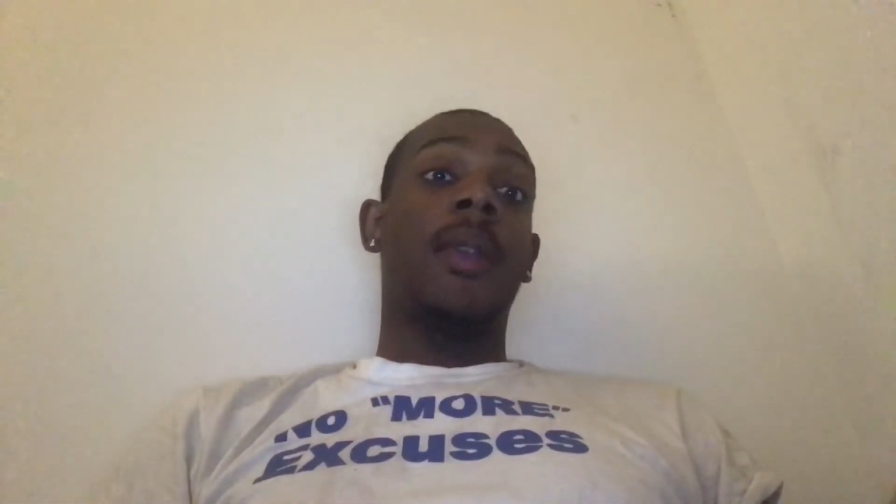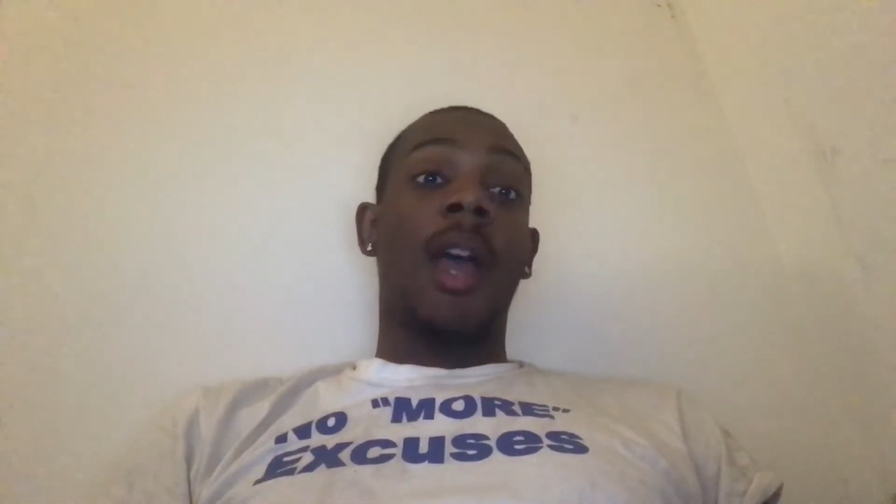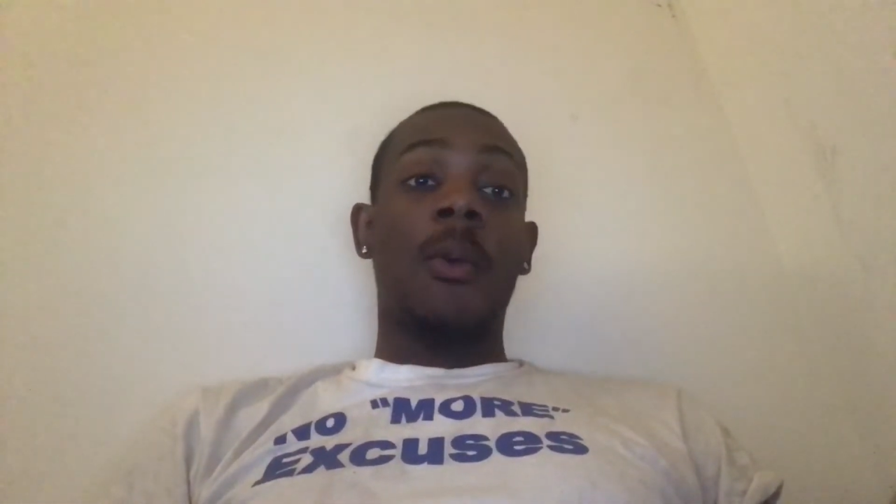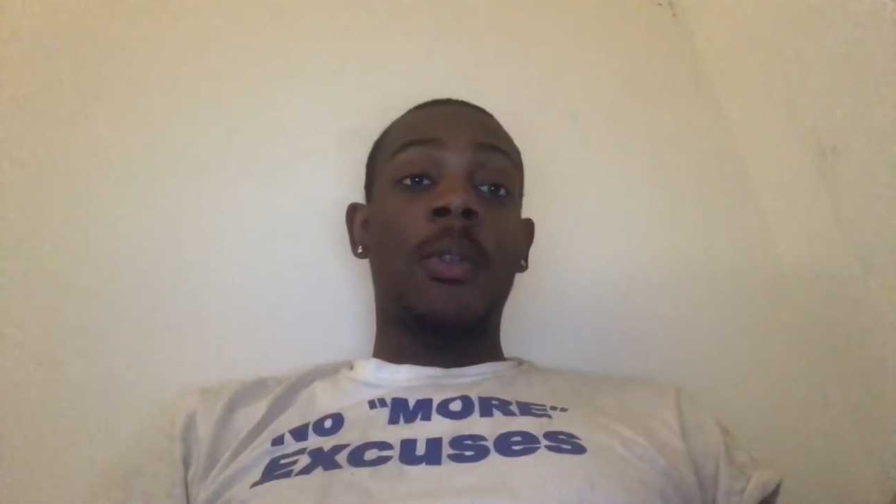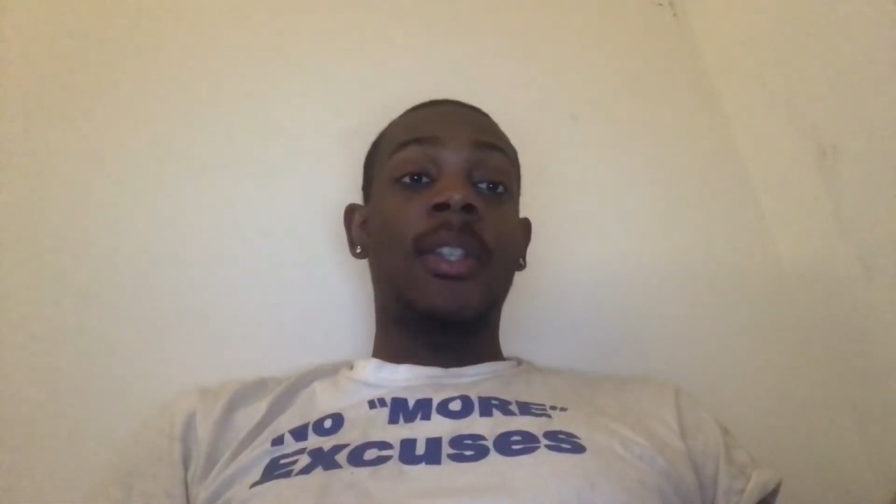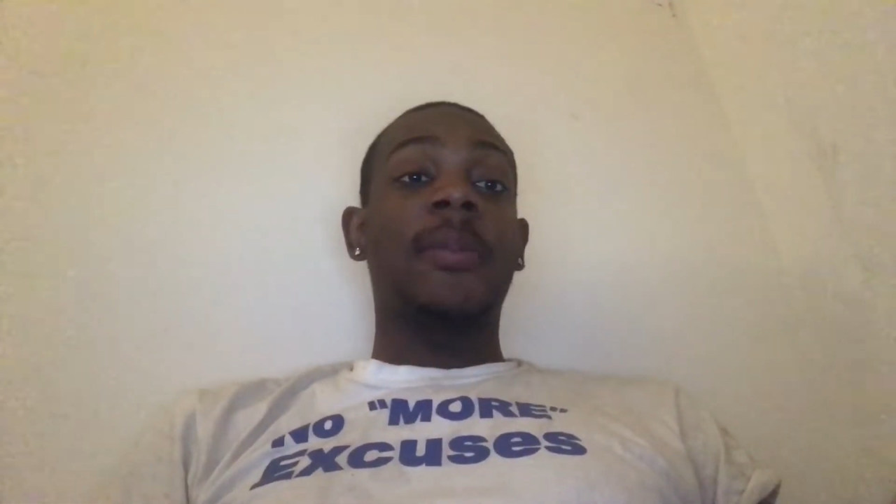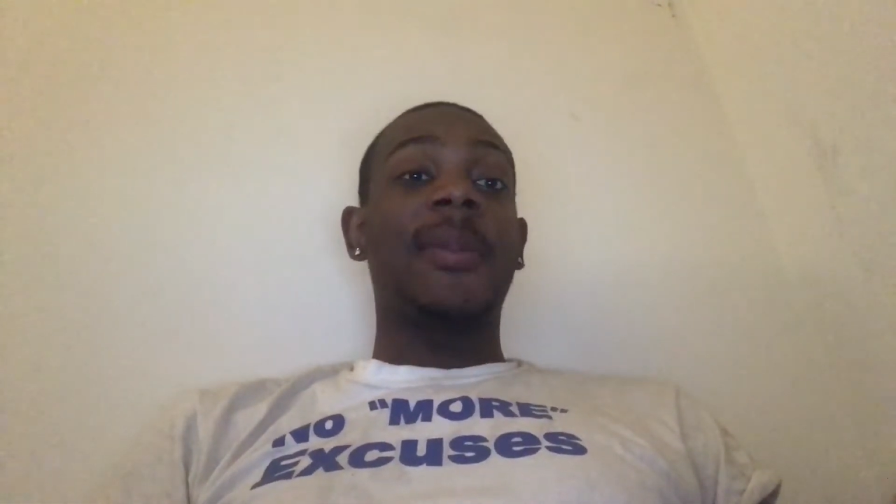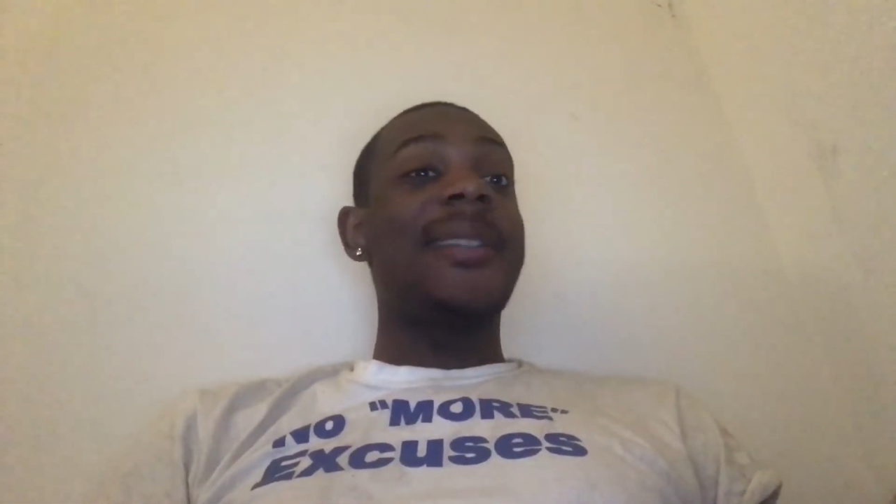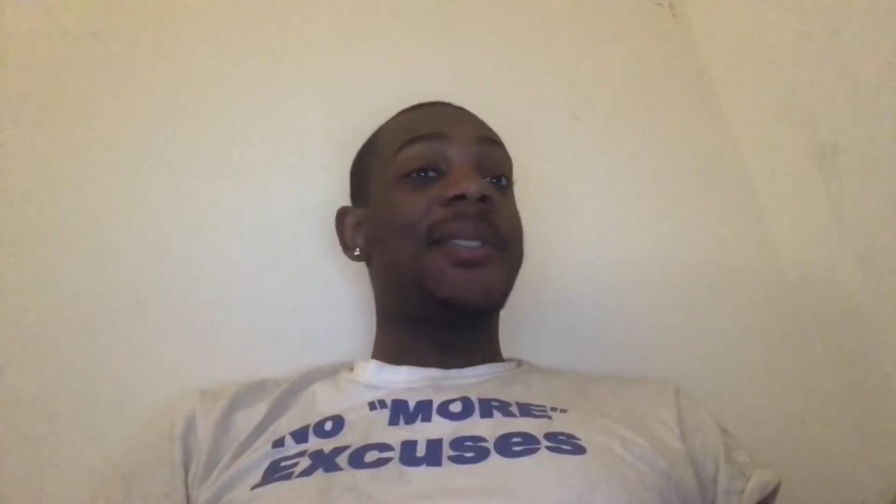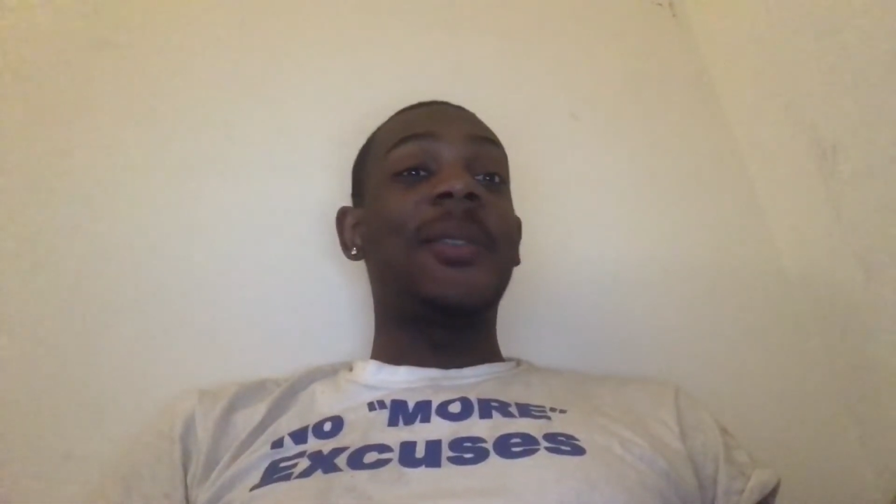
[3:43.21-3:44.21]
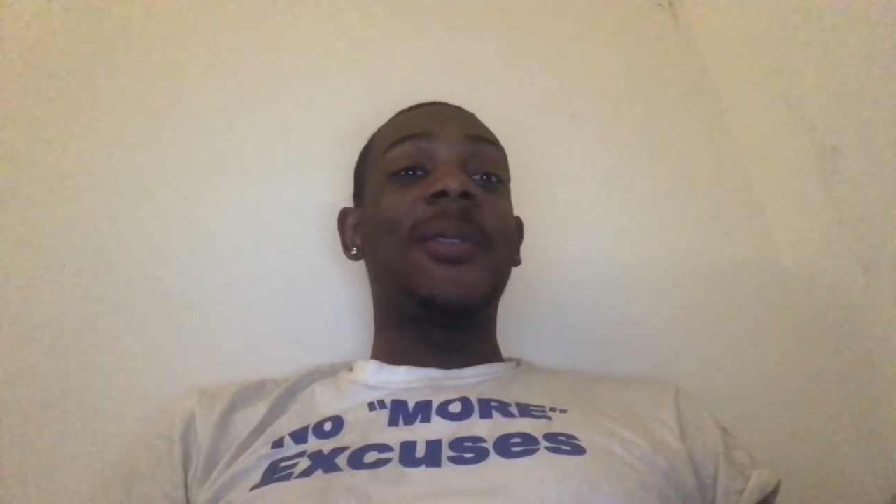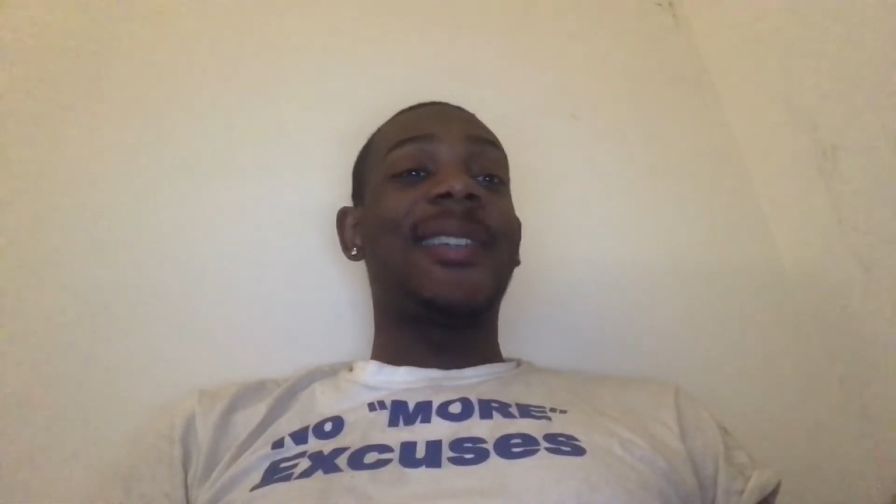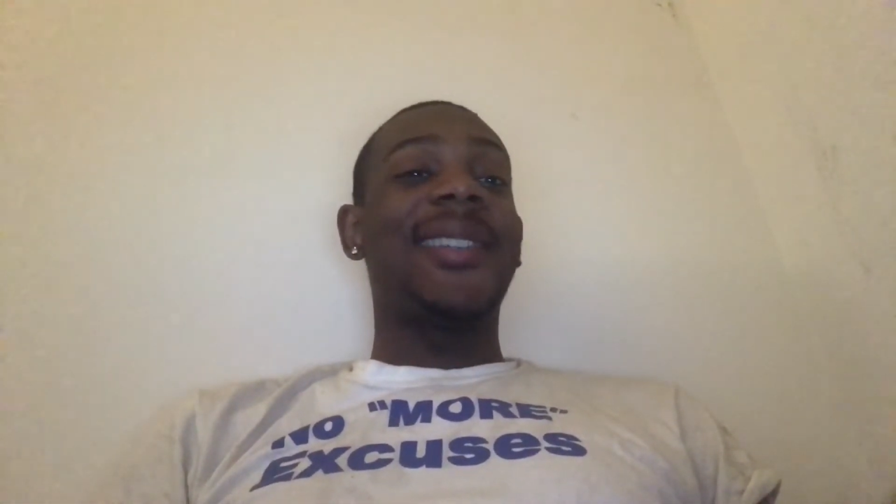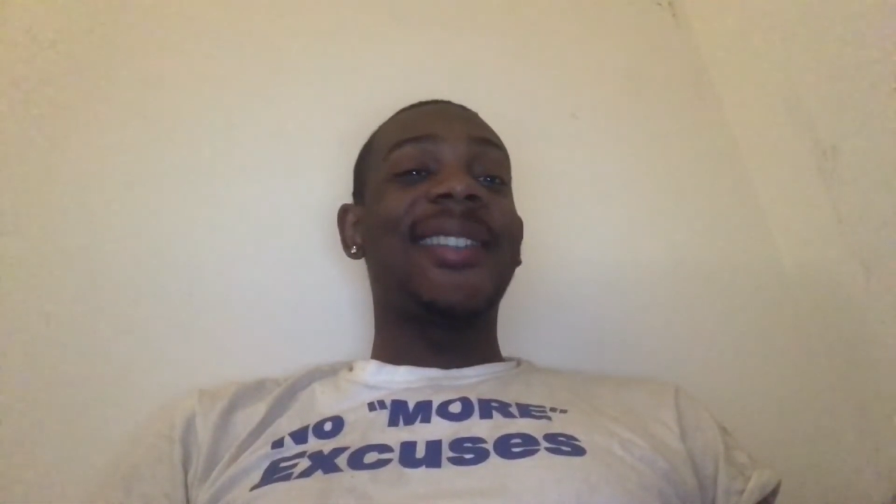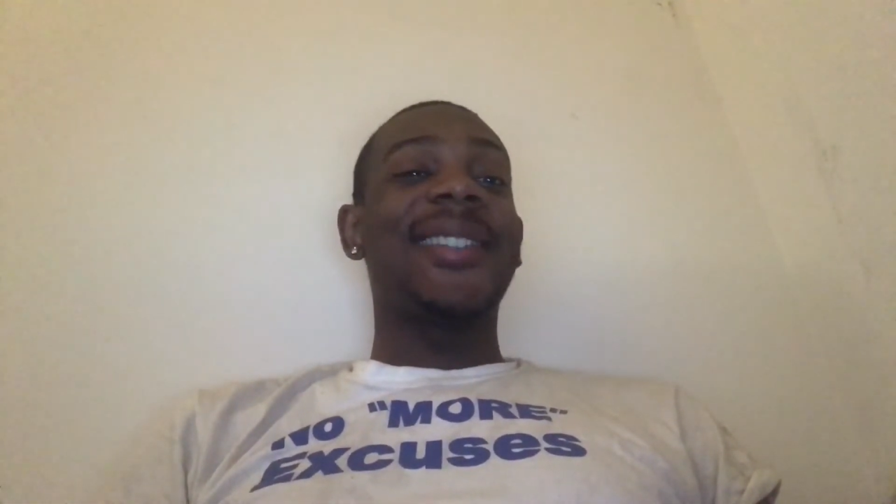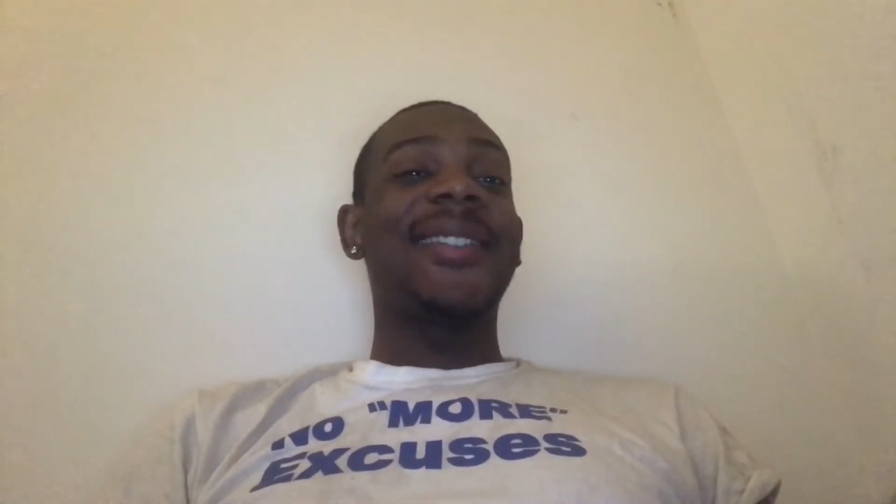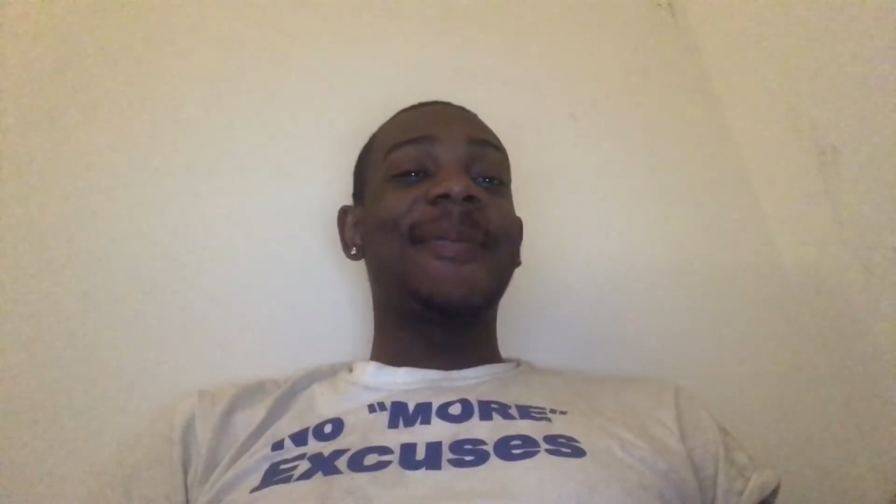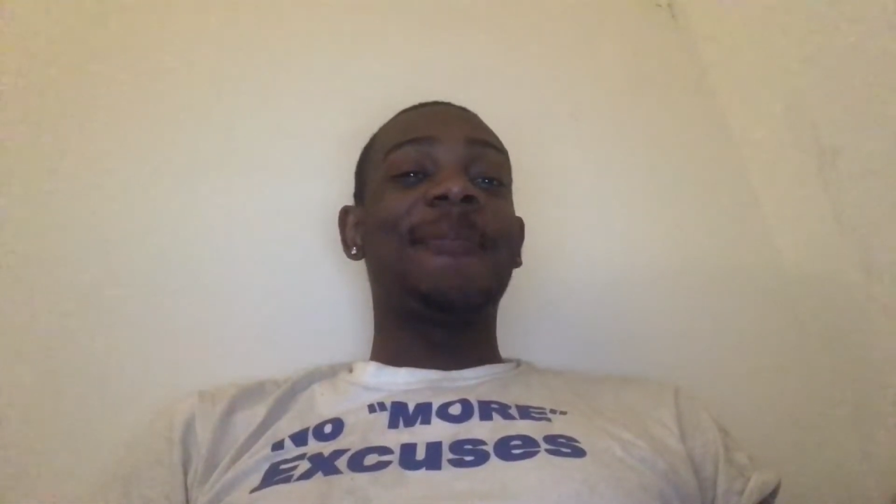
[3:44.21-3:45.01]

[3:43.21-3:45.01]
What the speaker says: I will explain to you what it is.